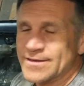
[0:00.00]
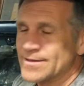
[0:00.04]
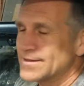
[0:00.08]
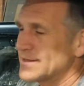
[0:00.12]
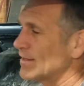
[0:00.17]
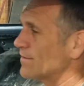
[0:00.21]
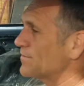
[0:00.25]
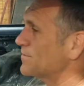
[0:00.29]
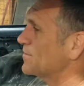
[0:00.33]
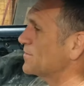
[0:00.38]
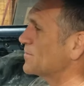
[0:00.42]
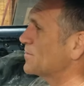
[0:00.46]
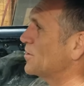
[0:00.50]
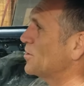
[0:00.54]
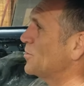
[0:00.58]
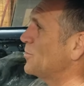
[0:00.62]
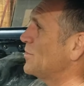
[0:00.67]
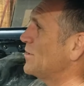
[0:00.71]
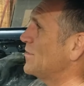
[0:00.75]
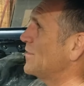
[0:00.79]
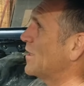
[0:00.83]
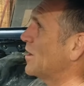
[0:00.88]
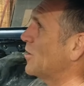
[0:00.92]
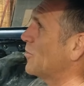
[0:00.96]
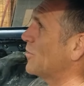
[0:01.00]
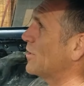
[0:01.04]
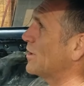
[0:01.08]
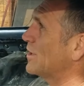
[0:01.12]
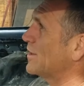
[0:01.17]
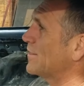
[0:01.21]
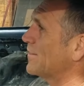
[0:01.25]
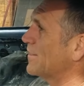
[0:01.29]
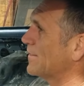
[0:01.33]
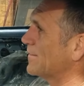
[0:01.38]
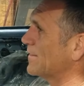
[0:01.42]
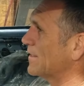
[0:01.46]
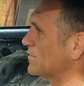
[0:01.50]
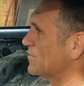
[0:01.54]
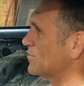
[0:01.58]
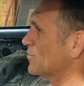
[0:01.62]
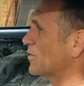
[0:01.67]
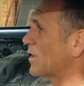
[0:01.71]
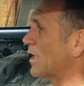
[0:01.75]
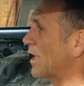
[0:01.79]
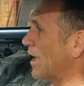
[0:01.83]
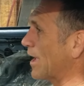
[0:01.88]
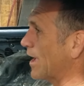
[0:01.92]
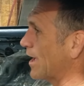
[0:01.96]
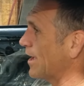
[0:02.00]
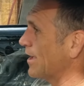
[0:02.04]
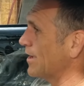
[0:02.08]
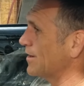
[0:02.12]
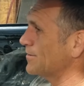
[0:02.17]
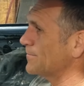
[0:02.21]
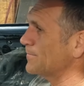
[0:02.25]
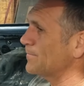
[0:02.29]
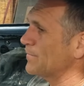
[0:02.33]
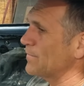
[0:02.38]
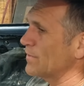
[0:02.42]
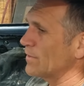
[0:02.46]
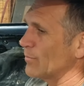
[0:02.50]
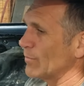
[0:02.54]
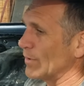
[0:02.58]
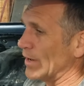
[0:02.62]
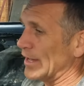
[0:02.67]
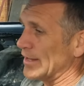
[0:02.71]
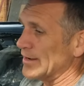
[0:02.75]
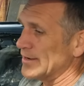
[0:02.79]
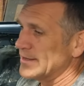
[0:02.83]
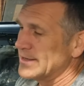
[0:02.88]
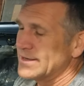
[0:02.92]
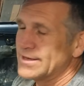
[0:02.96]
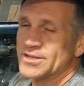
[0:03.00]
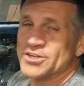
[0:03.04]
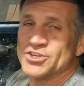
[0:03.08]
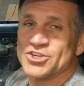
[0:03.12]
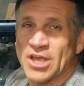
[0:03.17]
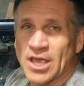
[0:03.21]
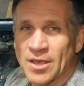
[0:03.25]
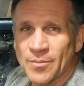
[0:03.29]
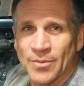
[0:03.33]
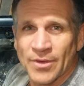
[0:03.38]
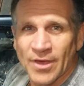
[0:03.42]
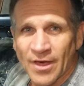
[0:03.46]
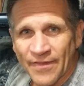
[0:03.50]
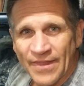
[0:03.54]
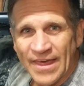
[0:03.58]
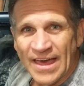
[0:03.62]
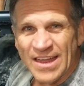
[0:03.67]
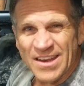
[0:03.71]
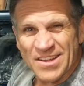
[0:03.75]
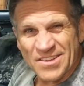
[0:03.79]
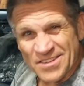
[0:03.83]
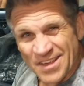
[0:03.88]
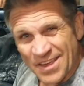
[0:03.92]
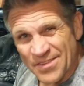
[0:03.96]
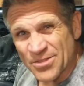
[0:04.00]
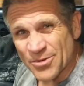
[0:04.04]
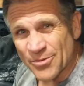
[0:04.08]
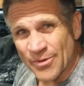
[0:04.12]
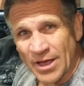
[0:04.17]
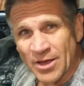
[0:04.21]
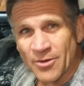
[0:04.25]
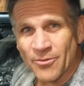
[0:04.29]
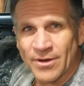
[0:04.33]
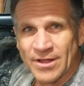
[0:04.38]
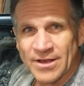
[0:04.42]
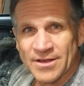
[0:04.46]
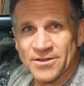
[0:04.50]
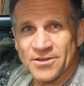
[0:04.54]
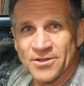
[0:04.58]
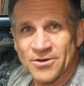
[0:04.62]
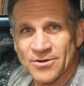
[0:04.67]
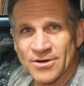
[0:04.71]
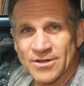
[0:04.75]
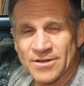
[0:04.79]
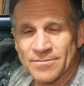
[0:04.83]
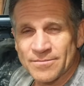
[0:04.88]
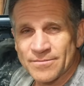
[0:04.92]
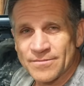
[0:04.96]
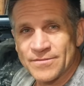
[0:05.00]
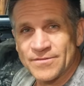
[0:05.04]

That's just gonna be that way, and I think that's okay, but Check me on that. Is that the right way to do it?